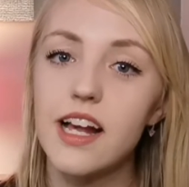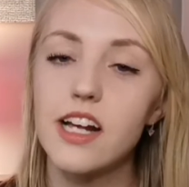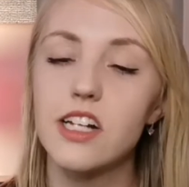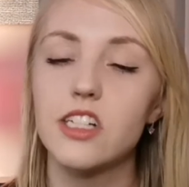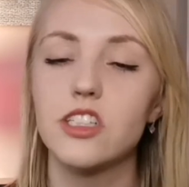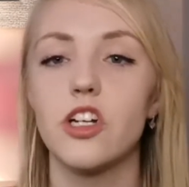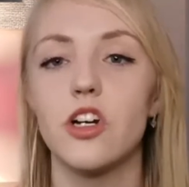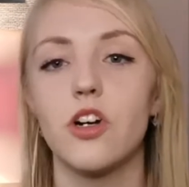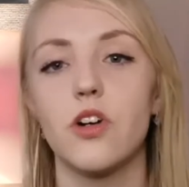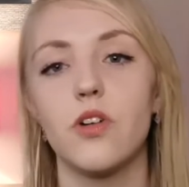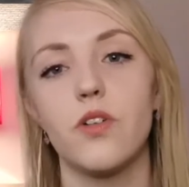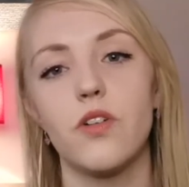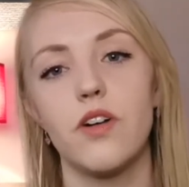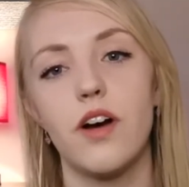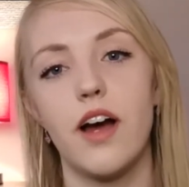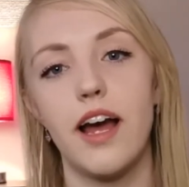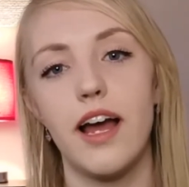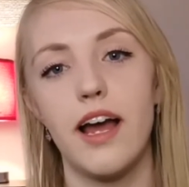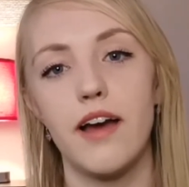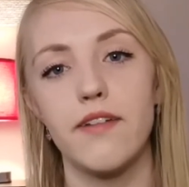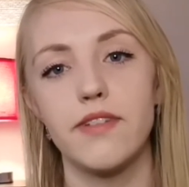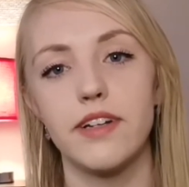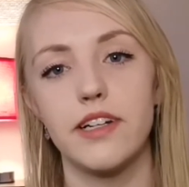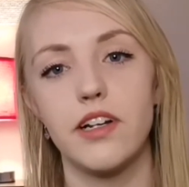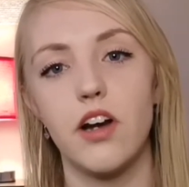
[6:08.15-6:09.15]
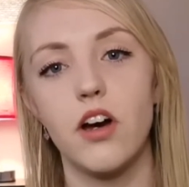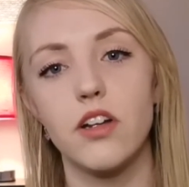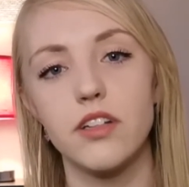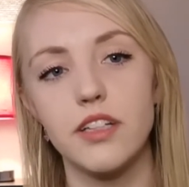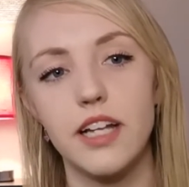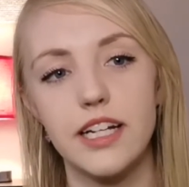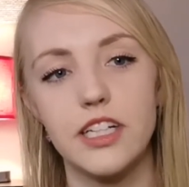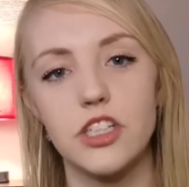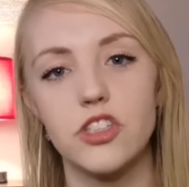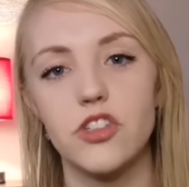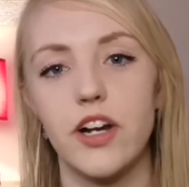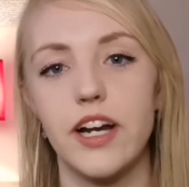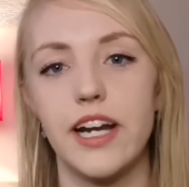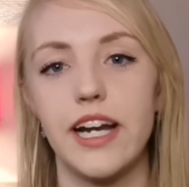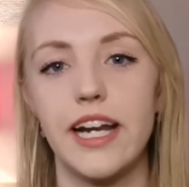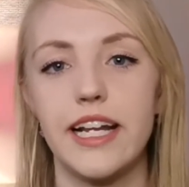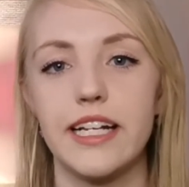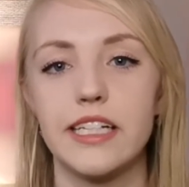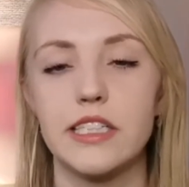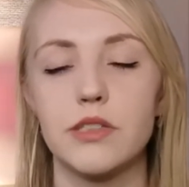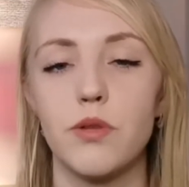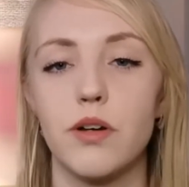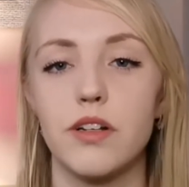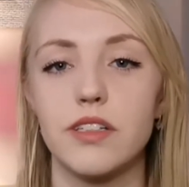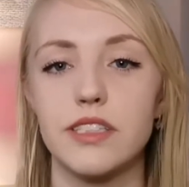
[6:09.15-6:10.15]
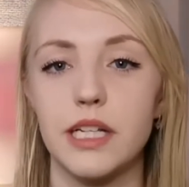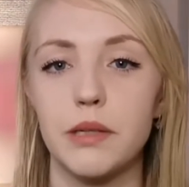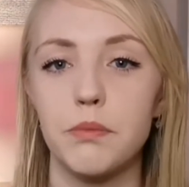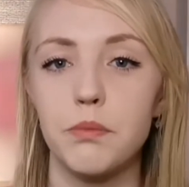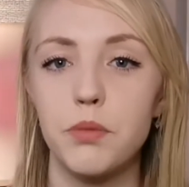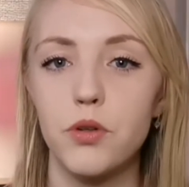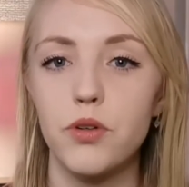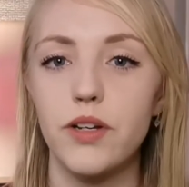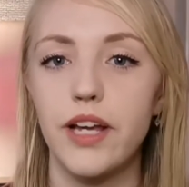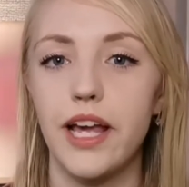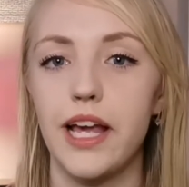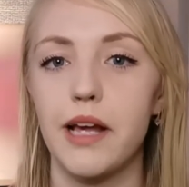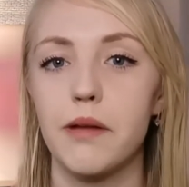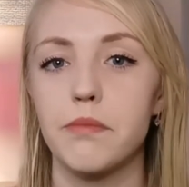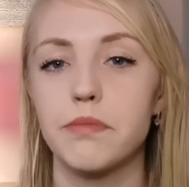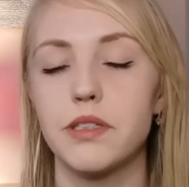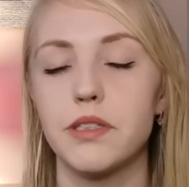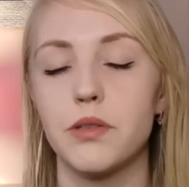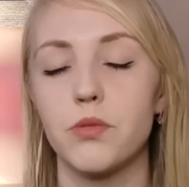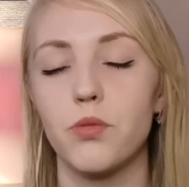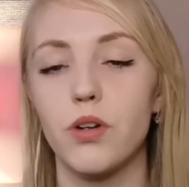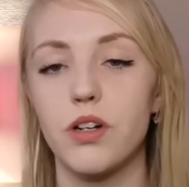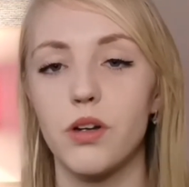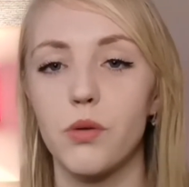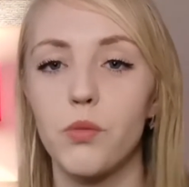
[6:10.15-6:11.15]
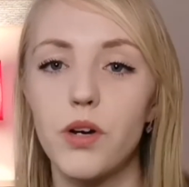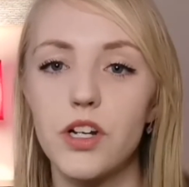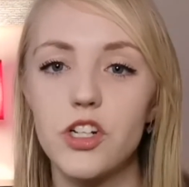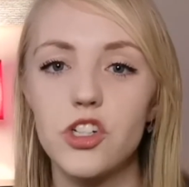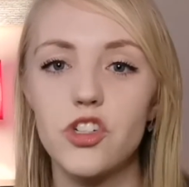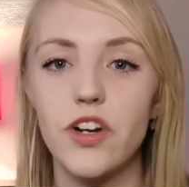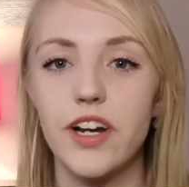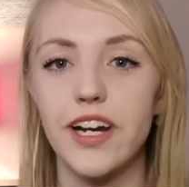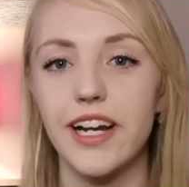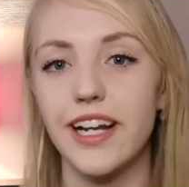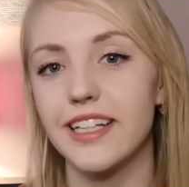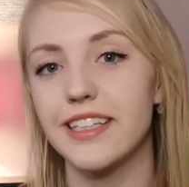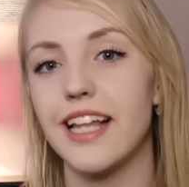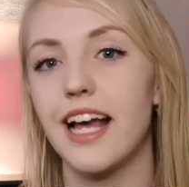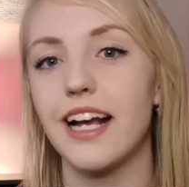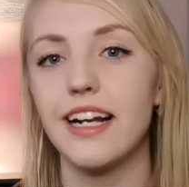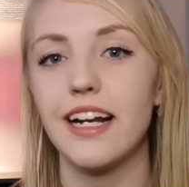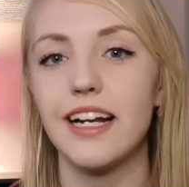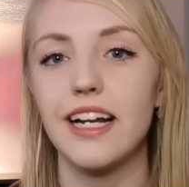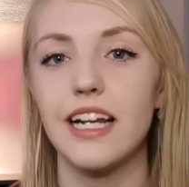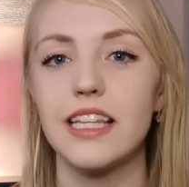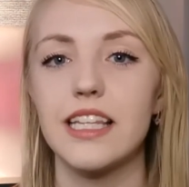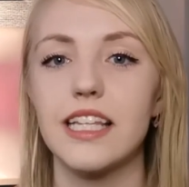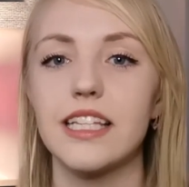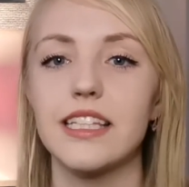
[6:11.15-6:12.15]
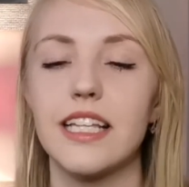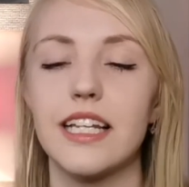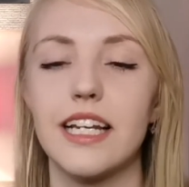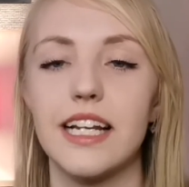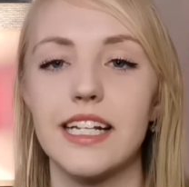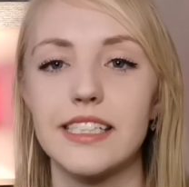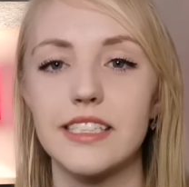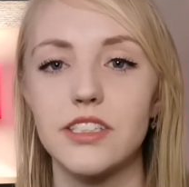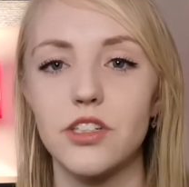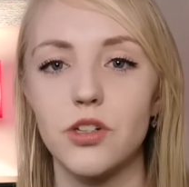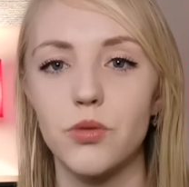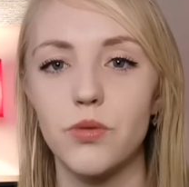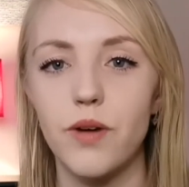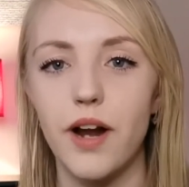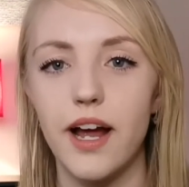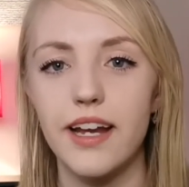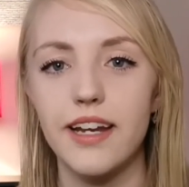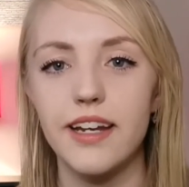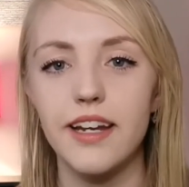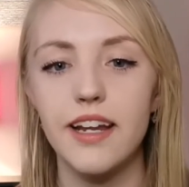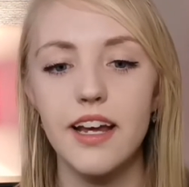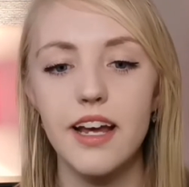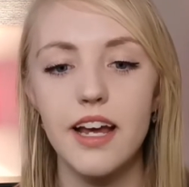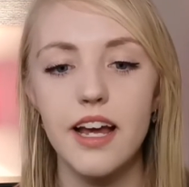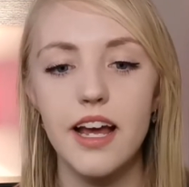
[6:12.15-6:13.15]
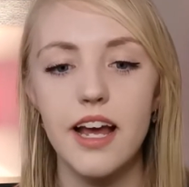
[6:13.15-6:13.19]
So I have like online training as well as like boot camps and one-on-one training and that kind of thing that I still run.